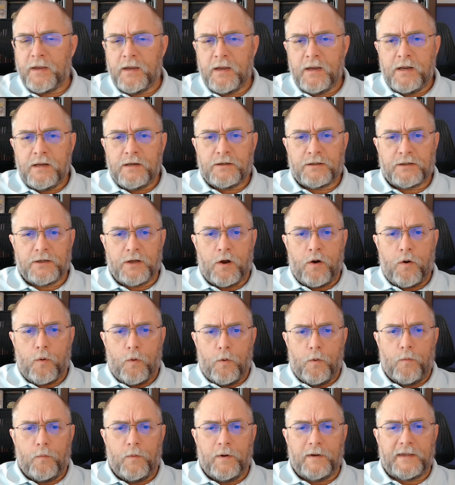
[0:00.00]
So
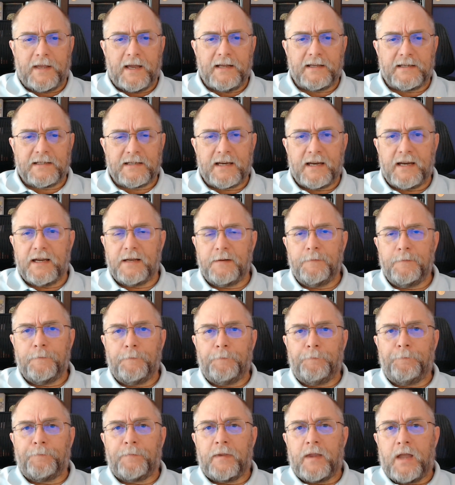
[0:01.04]
with that said,
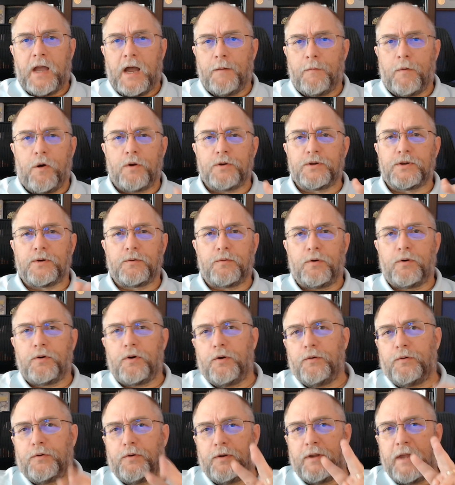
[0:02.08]
I'm also going to
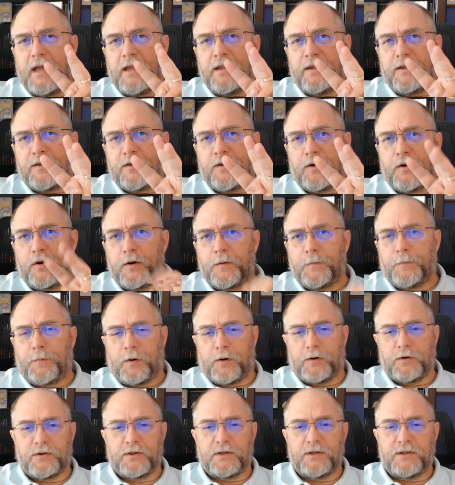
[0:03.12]
go to that third
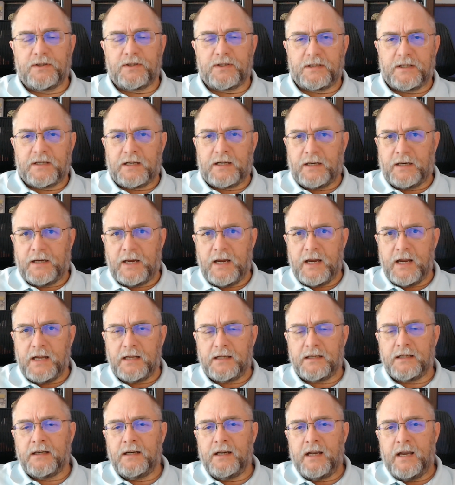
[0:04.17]
person's
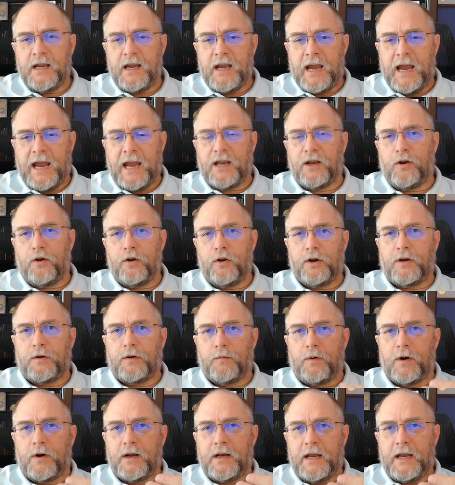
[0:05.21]
kit and look at
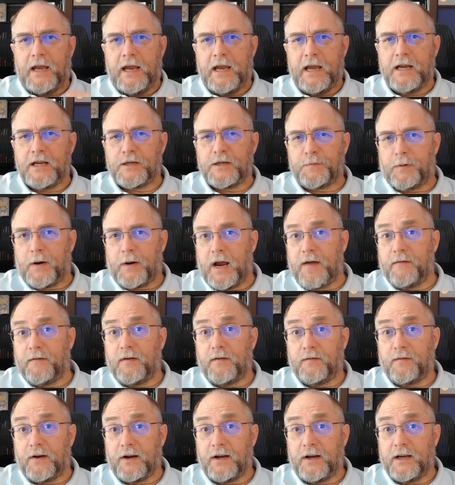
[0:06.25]
what his private
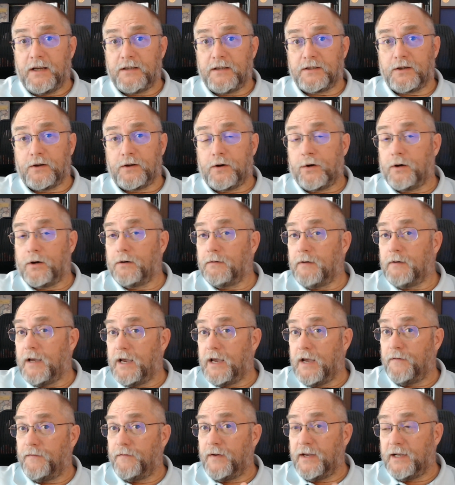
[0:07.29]
variants are,
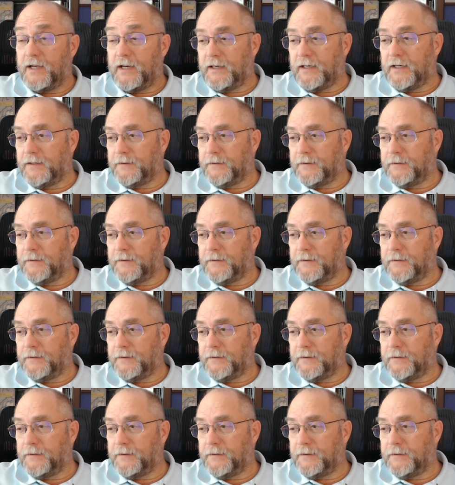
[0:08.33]
if any.